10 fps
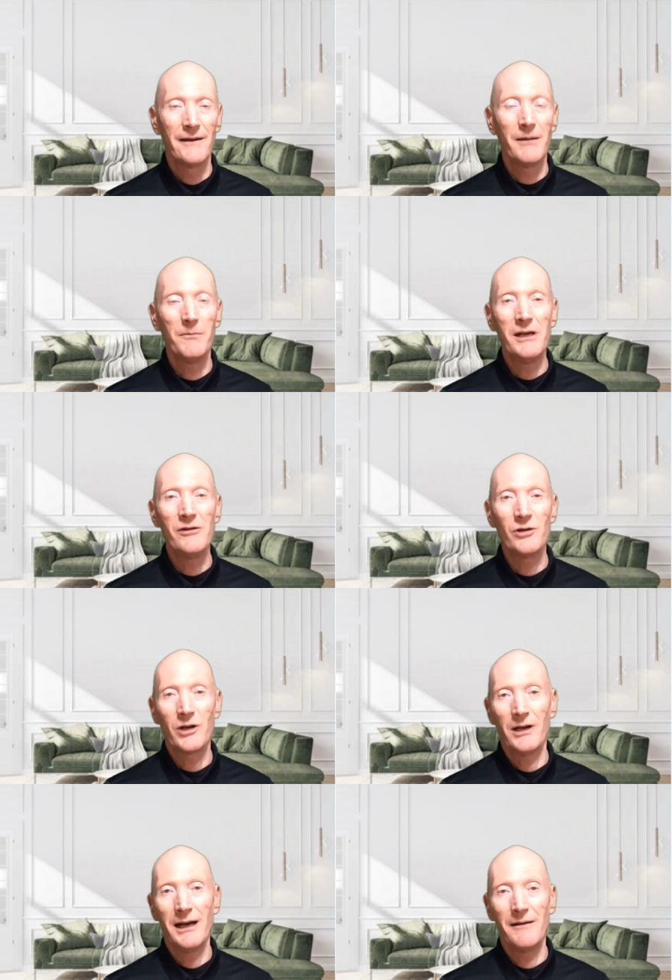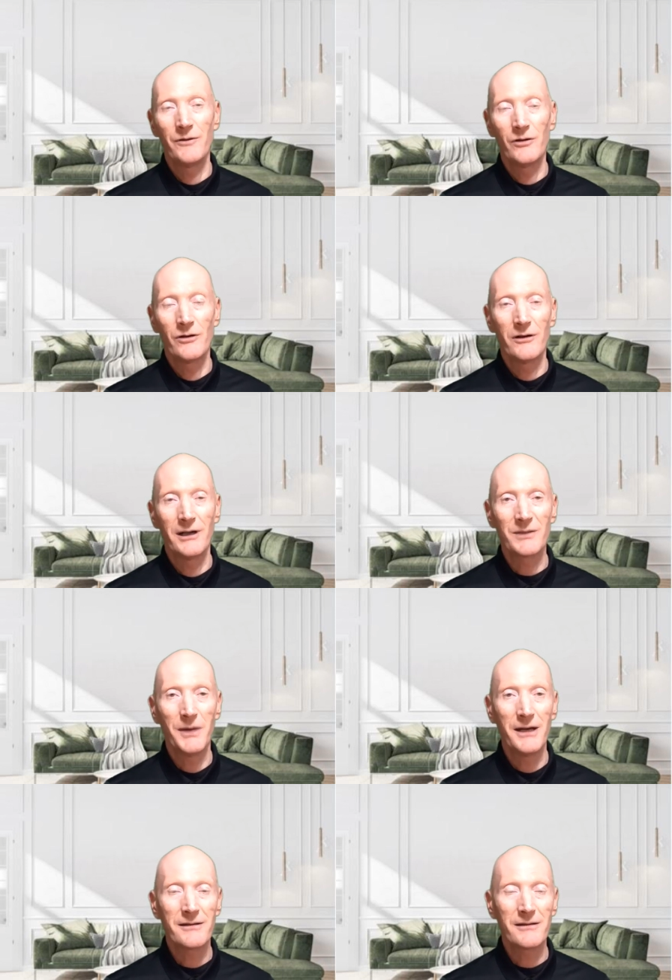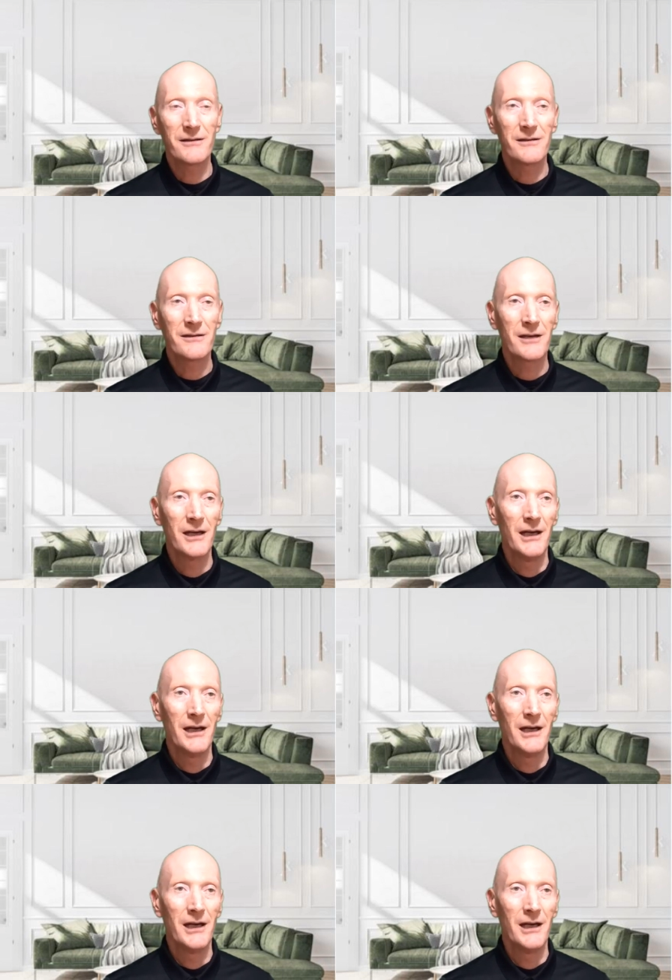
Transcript: That means you could have your expenses